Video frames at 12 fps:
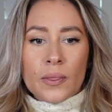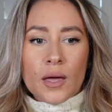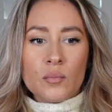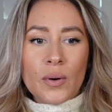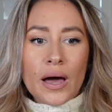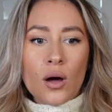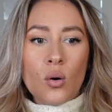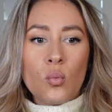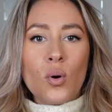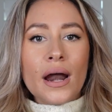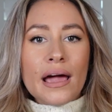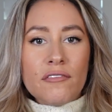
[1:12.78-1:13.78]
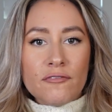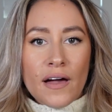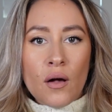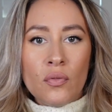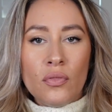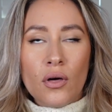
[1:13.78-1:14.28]
But what I
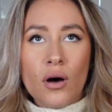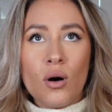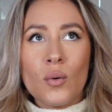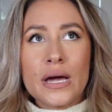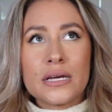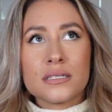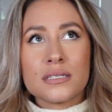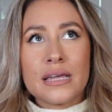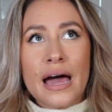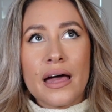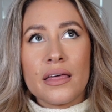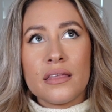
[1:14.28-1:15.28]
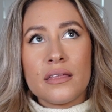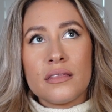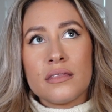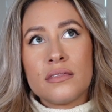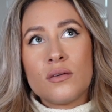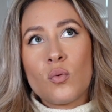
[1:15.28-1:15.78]
found though is that
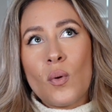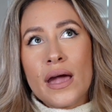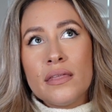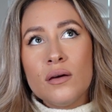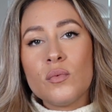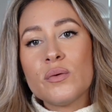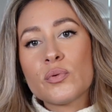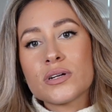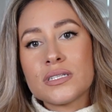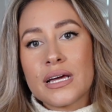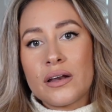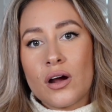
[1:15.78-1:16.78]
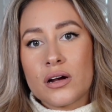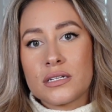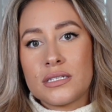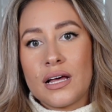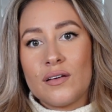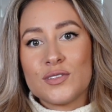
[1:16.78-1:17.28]
the way that we present
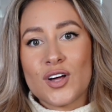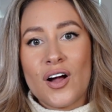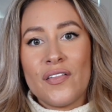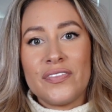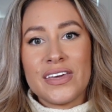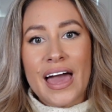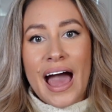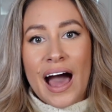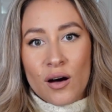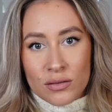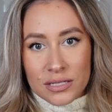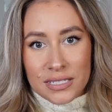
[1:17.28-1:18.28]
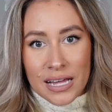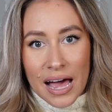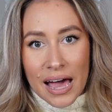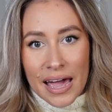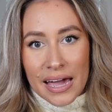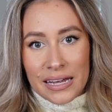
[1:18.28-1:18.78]
ourselves on the
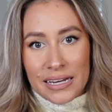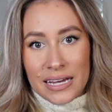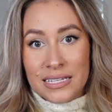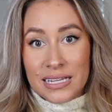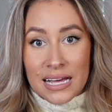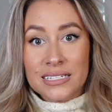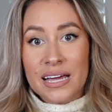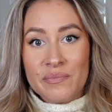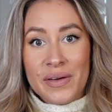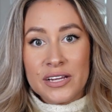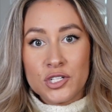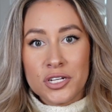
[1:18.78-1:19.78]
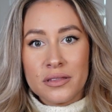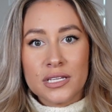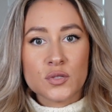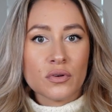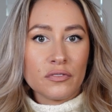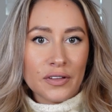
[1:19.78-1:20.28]
outside is, as I mentioned,
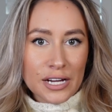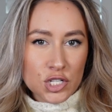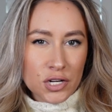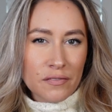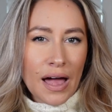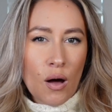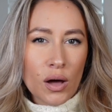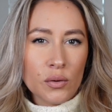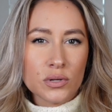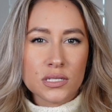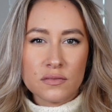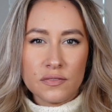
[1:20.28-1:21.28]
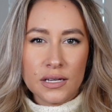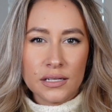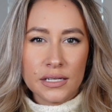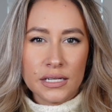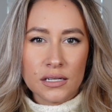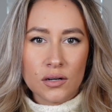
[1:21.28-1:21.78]
this reflection of how I was
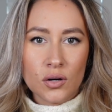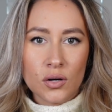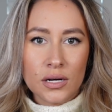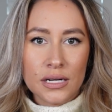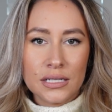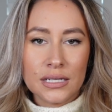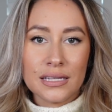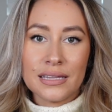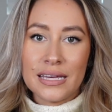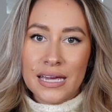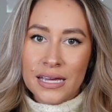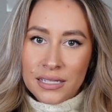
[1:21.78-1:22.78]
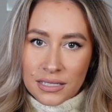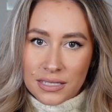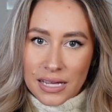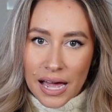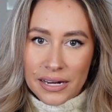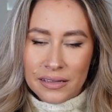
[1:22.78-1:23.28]
feeling on the
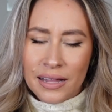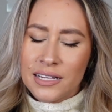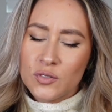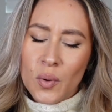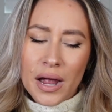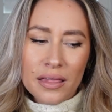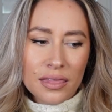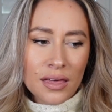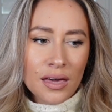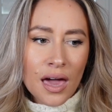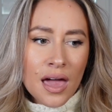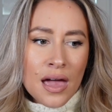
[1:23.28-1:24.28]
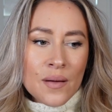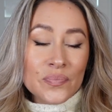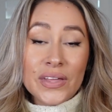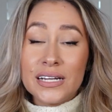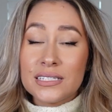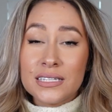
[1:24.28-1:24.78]
inside. And that's why I think
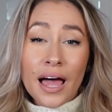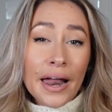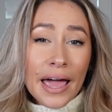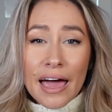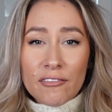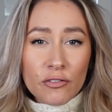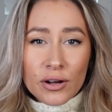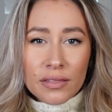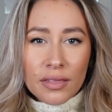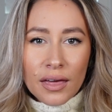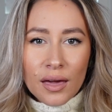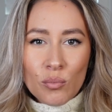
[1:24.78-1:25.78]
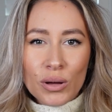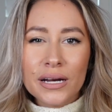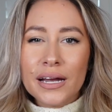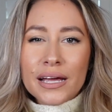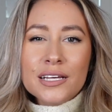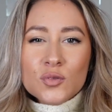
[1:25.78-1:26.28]
that it's not everything, but
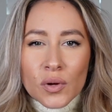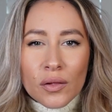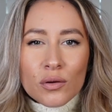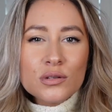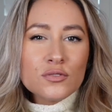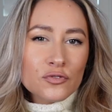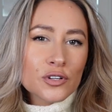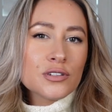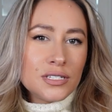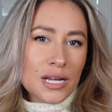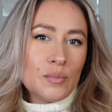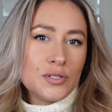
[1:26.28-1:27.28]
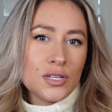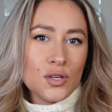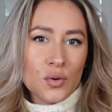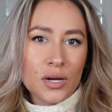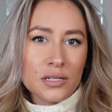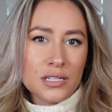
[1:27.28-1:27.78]
it is one of those first steps that
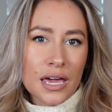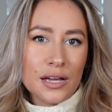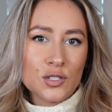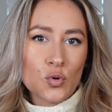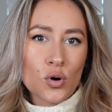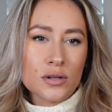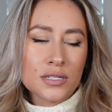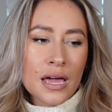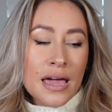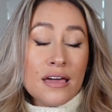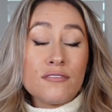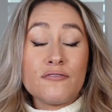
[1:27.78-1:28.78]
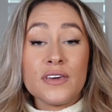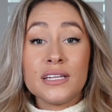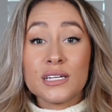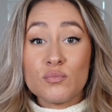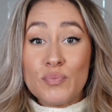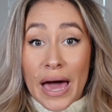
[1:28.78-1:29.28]
you can take towards
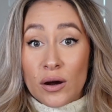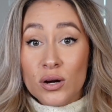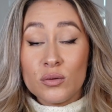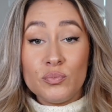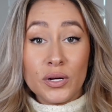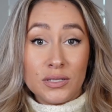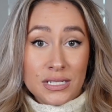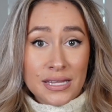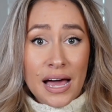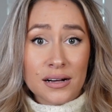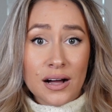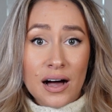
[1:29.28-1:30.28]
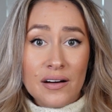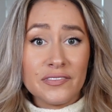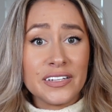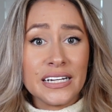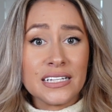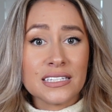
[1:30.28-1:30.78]
feeling better and building that
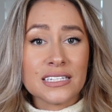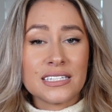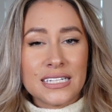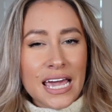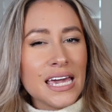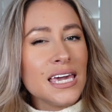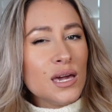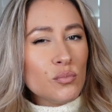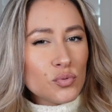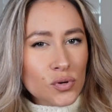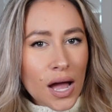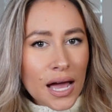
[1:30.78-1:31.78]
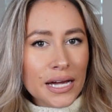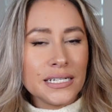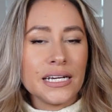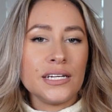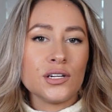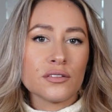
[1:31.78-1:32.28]
confidence, is taking
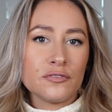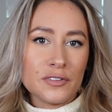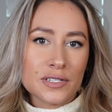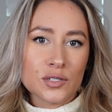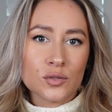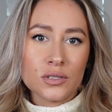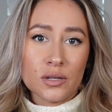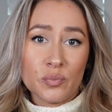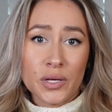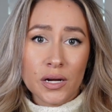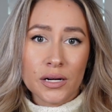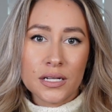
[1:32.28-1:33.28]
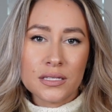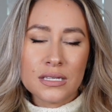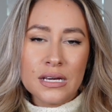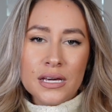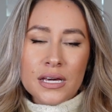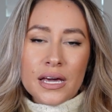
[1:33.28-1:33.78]
pride in your physical appearance.
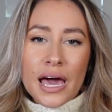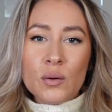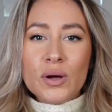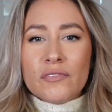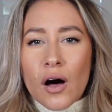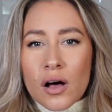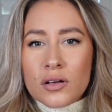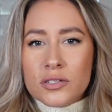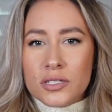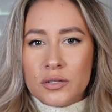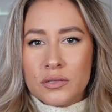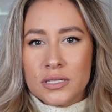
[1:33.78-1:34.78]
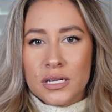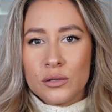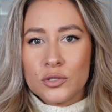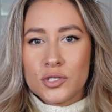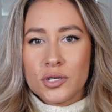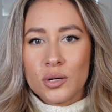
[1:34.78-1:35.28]
And we've also
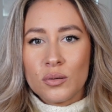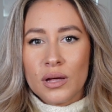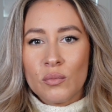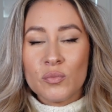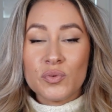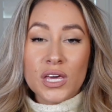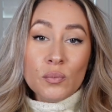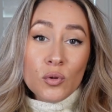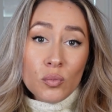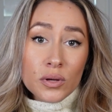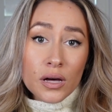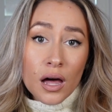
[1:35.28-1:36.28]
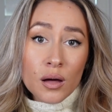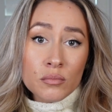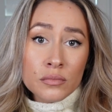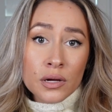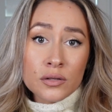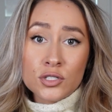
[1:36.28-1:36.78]
seen too that when people
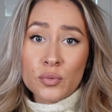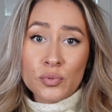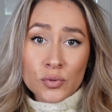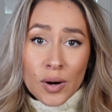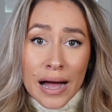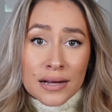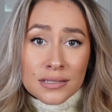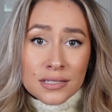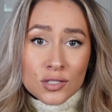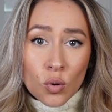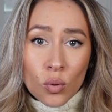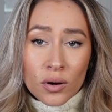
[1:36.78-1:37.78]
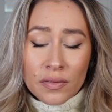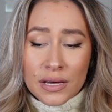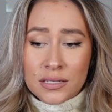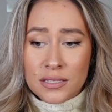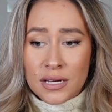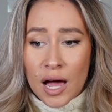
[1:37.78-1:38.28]
become depressed or they
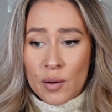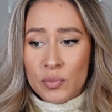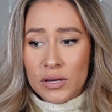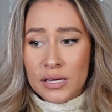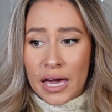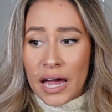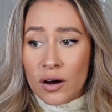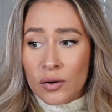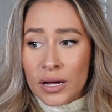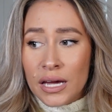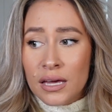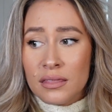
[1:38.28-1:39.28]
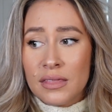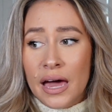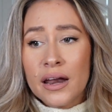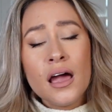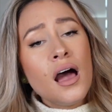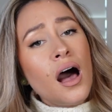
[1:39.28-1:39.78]
stop caring,
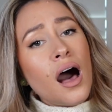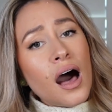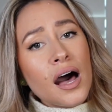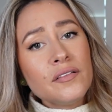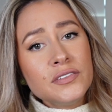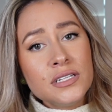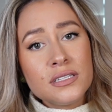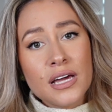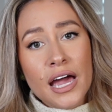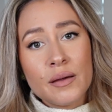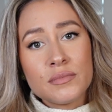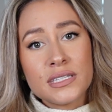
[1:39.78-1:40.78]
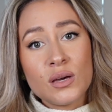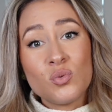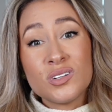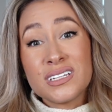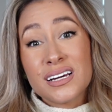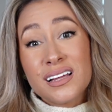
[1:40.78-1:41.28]
that oftentimes they
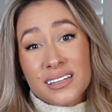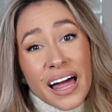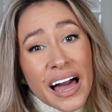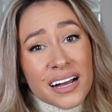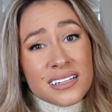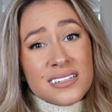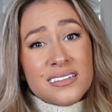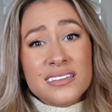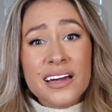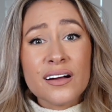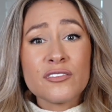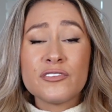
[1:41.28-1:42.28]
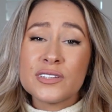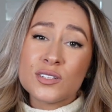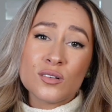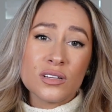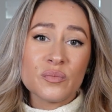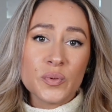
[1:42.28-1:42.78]
will neglect their
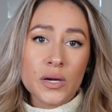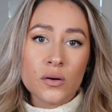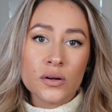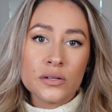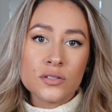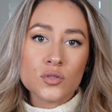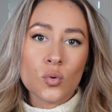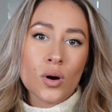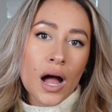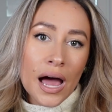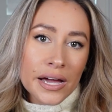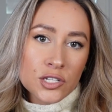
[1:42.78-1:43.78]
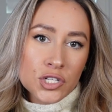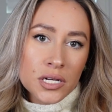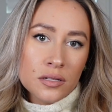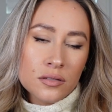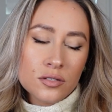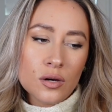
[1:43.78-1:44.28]
physical appearance or
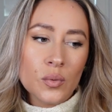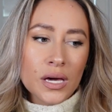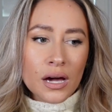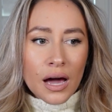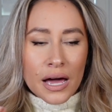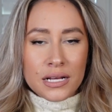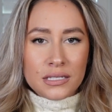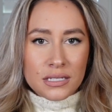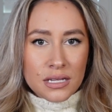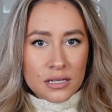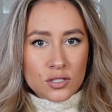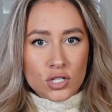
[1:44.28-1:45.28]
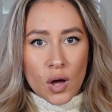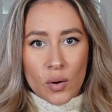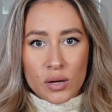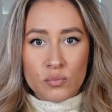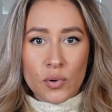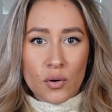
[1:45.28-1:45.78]
hygiene. So we can kind of see this
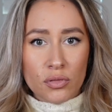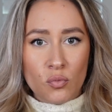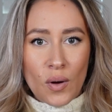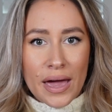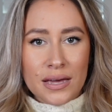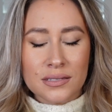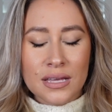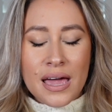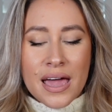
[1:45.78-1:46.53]
going both ways.